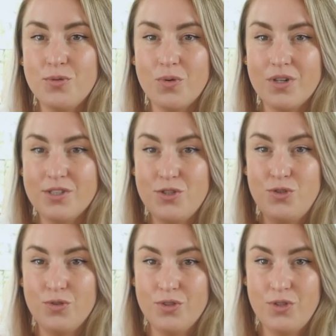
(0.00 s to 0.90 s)
towards
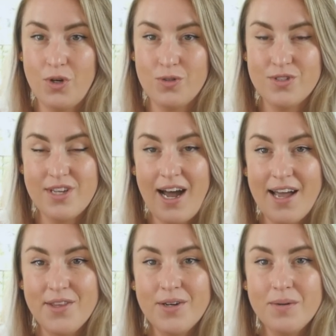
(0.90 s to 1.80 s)
jewel tones
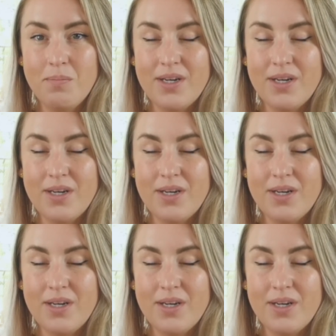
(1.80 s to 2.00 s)
either,